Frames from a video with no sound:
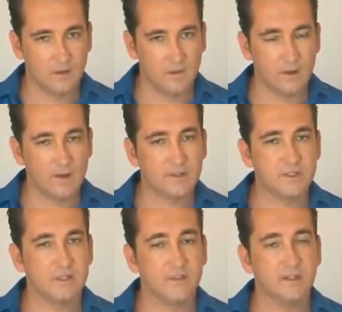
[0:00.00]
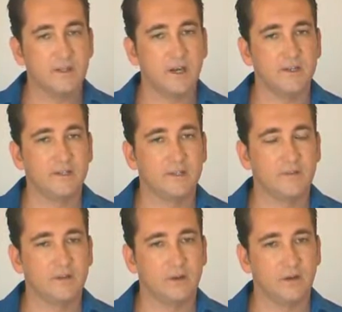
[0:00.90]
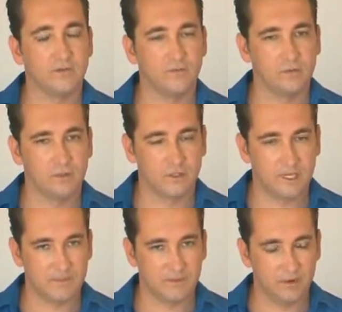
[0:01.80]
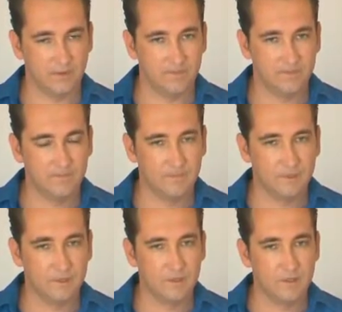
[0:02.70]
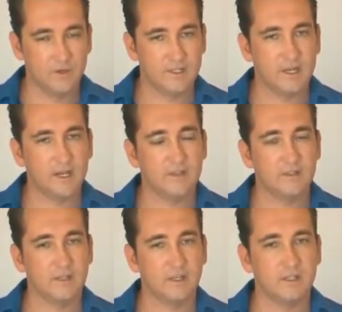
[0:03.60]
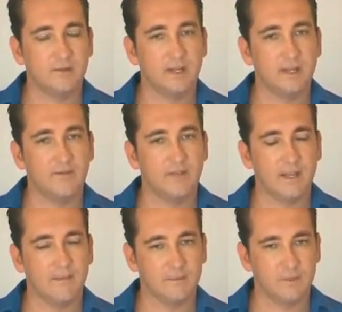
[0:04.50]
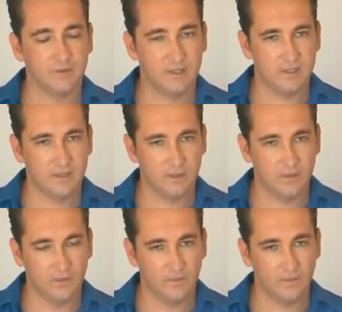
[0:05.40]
Where else do you think the ideal of the Golden Rule stems from? Treat others as you would have them treat you.